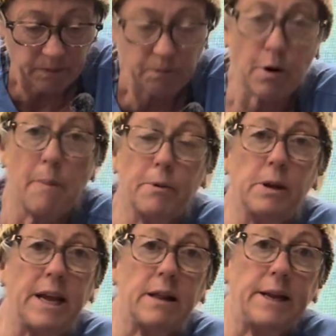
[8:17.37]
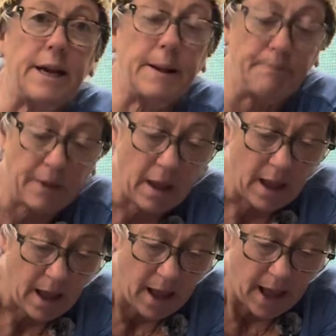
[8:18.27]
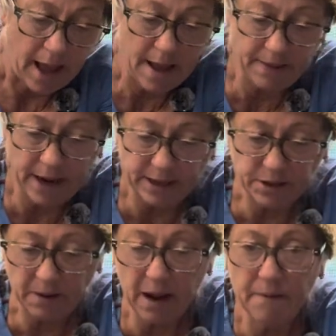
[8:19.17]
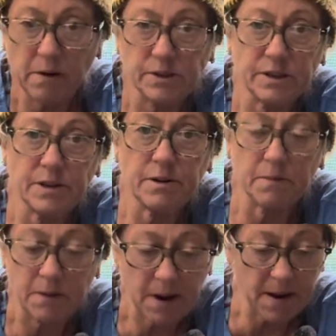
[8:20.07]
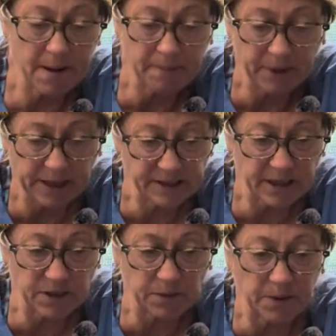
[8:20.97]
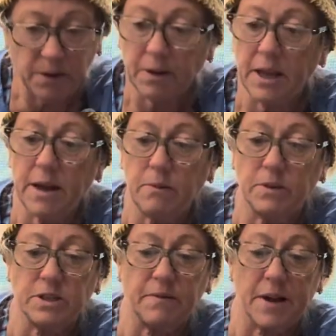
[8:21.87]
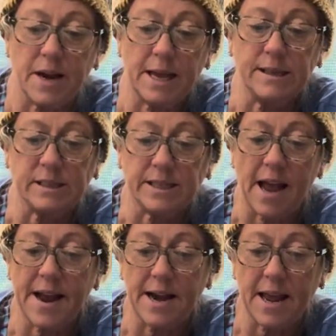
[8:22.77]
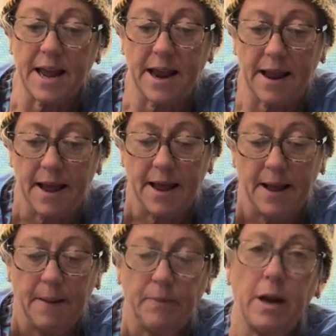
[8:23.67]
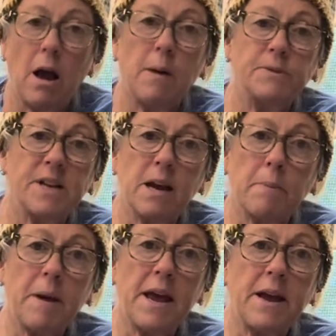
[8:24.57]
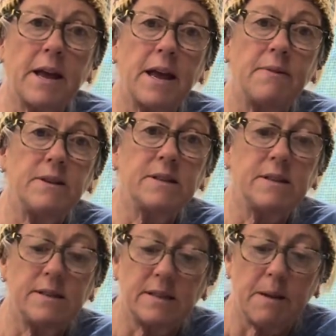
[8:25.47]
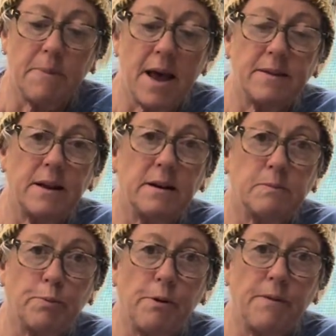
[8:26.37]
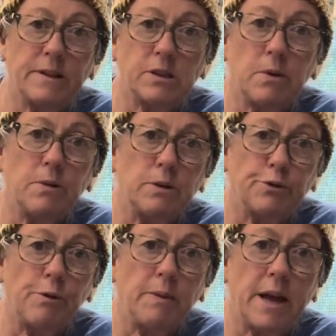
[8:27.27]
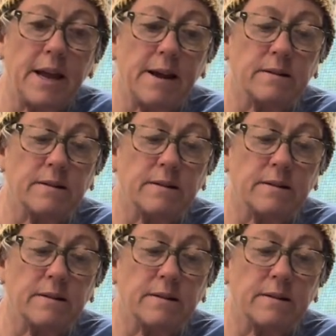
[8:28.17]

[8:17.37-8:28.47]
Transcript: properly clean it. And then I do have also an essential oil kit, which I've got inside an OPSAC bag, and this is a bag that prevents odors from getting